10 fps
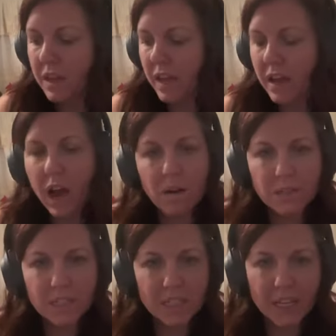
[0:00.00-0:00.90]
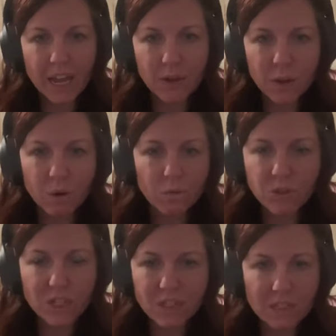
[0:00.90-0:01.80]
And obviously I know
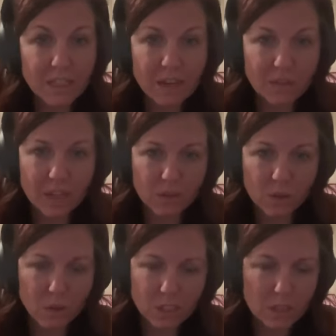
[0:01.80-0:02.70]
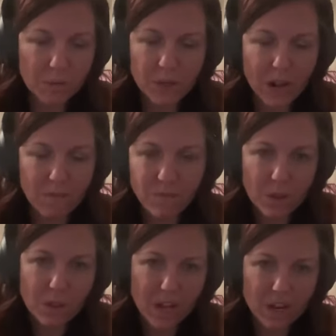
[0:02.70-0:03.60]
Jesus Saves has the Holy Spirit. I
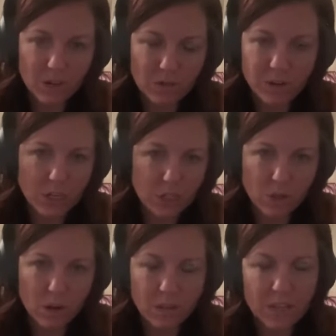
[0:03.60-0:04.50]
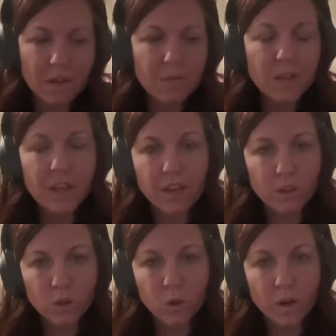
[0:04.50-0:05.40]
feel that in her very strongly. And
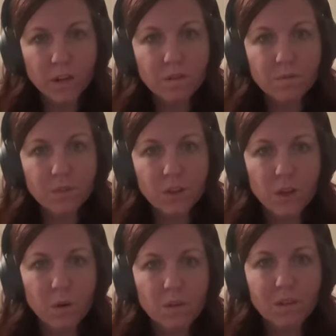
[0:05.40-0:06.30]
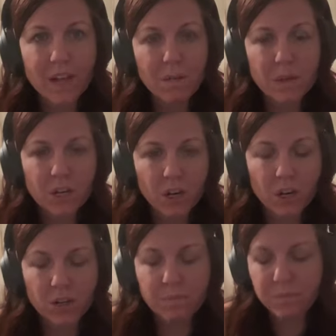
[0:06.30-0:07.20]
the Lord, you know, led me to
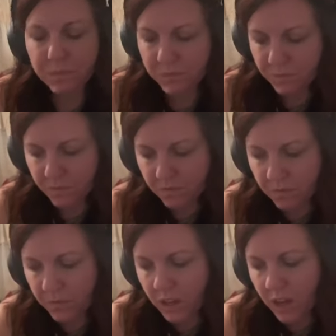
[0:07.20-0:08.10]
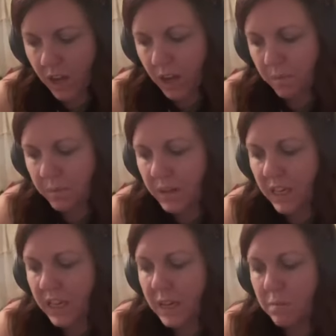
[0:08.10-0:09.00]
her. But
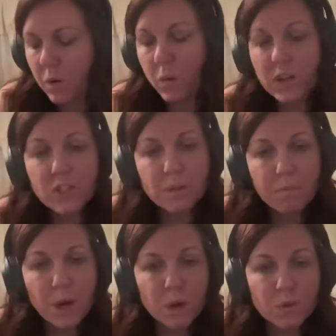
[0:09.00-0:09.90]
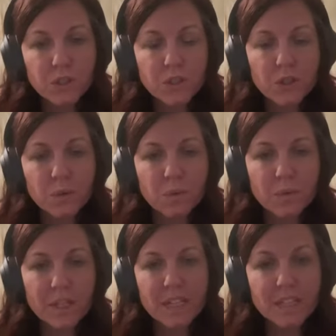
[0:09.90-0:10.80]
we're supposed to
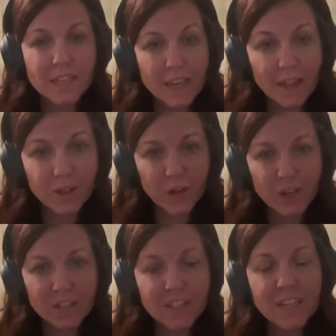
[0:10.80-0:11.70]
get together